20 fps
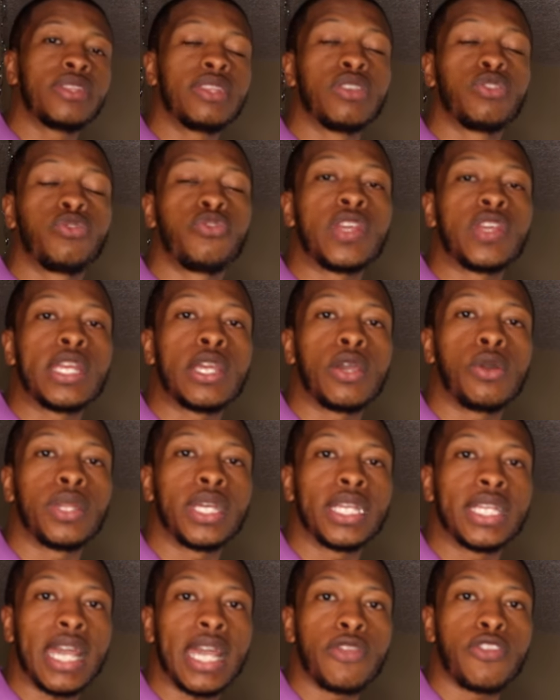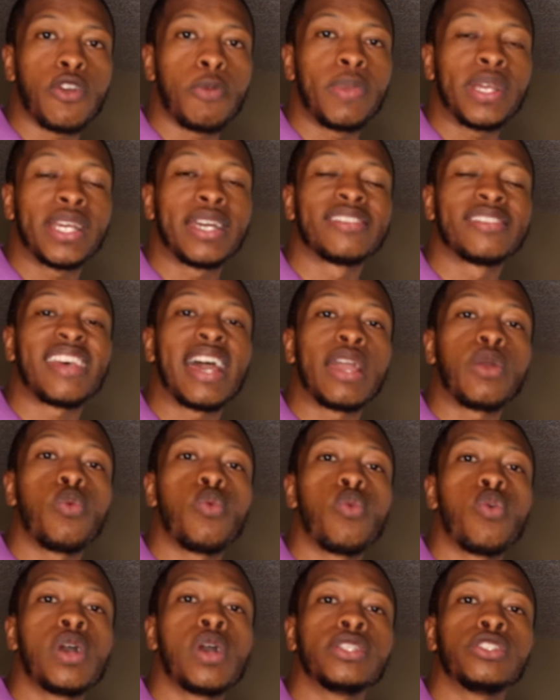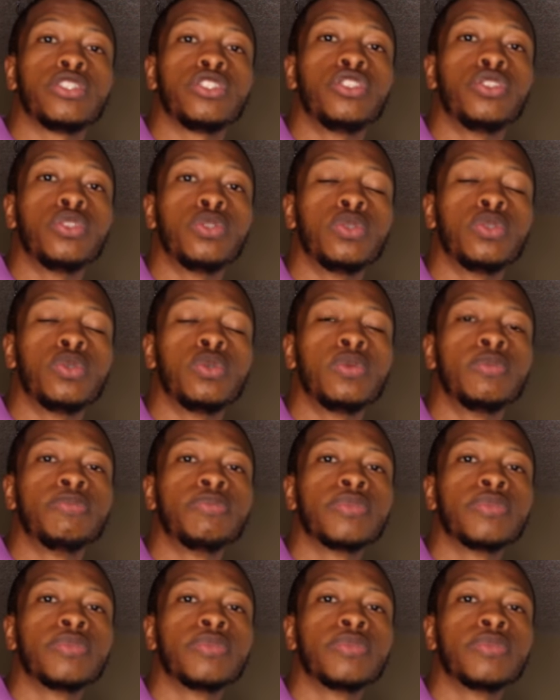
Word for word: this video together because I want you